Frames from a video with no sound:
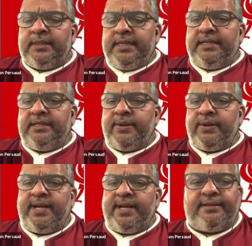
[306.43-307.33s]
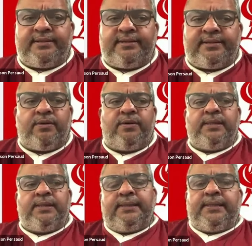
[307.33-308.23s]
He didn't do anything. So,
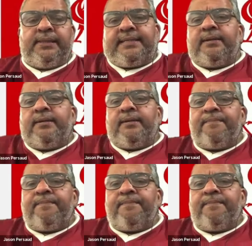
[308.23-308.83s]
listen,